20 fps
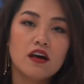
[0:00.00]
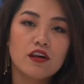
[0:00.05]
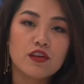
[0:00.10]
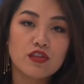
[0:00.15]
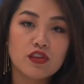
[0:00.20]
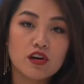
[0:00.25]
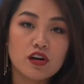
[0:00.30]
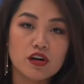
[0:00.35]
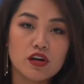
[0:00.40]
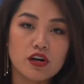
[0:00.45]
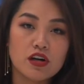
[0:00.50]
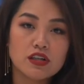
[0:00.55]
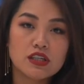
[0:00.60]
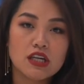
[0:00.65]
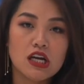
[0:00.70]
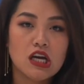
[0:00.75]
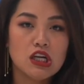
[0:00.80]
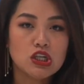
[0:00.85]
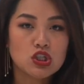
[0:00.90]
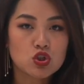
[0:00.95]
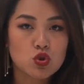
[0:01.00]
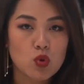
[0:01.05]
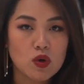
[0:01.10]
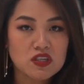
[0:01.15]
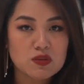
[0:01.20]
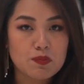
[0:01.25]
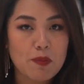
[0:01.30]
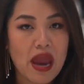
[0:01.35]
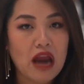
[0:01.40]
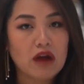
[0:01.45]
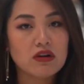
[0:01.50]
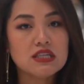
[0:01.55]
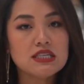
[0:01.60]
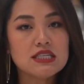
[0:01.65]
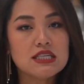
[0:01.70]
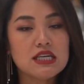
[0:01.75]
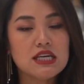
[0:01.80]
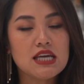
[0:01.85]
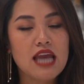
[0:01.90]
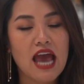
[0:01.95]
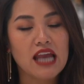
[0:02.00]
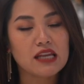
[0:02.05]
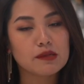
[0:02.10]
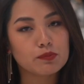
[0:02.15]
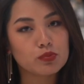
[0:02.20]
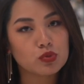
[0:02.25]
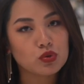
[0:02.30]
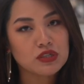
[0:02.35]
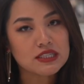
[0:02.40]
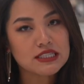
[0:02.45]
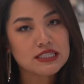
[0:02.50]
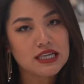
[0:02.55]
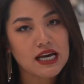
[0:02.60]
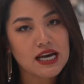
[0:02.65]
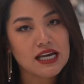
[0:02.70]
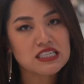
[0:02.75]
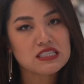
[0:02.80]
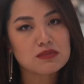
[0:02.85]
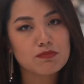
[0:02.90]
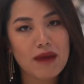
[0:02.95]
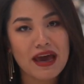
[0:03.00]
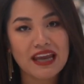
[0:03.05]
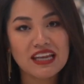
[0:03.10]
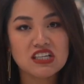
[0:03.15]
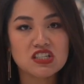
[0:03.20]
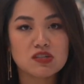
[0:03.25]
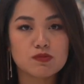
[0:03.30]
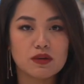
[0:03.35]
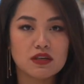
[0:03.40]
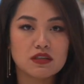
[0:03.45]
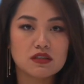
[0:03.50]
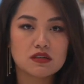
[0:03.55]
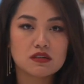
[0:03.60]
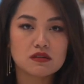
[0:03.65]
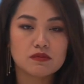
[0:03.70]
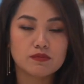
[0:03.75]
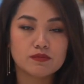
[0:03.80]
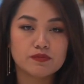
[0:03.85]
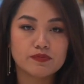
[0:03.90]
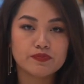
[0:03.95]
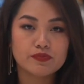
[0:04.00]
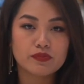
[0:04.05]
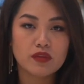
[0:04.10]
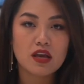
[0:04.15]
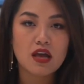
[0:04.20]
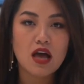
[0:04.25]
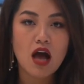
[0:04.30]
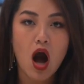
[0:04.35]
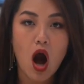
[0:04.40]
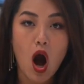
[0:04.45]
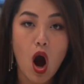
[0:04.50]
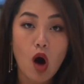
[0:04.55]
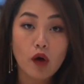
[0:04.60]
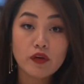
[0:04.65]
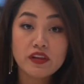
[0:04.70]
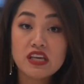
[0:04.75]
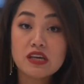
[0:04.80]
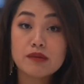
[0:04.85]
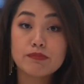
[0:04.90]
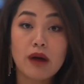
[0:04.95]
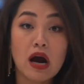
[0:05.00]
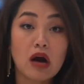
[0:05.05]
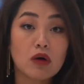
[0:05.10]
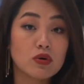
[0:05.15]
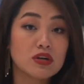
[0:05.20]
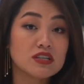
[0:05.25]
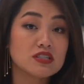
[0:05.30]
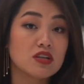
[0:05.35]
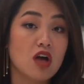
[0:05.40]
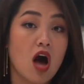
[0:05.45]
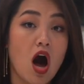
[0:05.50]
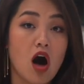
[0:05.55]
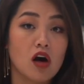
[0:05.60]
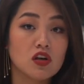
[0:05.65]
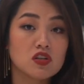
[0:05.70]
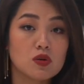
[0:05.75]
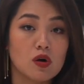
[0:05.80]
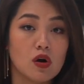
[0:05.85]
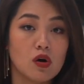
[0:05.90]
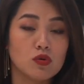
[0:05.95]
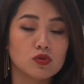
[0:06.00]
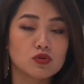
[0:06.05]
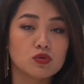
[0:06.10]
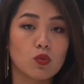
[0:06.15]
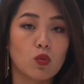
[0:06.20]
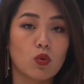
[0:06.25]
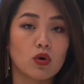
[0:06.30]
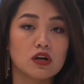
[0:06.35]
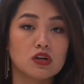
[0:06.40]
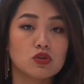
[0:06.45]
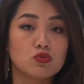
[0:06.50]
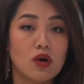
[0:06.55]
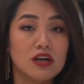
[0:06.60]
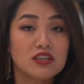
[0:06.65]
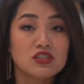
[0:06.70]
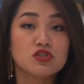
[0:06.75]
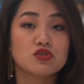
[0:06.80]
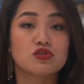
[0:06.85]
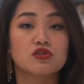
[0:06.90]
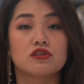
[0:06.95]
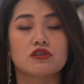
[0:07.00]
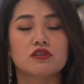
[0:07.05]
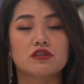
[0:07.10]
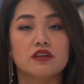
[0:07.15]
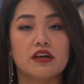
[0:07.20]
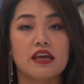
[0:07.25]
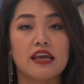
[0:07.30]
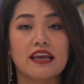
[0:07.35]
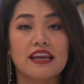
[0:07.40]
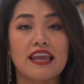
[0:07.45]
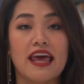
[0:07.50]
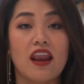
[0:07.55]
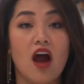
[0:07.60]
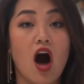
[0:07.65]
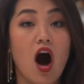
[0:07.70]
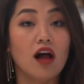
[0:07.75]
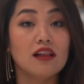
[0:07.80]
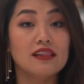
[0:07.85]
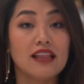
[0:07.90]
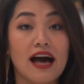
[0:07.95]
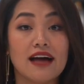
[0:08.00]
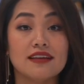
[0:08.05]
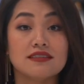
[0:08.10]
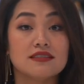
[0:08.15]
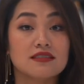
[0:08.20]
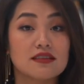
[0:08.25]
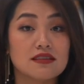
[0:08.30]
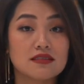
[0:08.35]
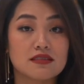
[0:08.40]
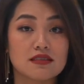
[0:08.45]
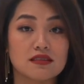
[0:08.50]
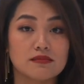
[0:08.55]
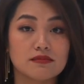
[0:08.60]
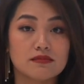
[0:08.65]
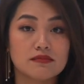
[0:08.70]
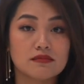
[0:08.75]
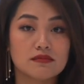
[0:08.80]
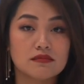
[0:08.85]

Third, transparency and precise management. All the impoverished households were registered in an online system.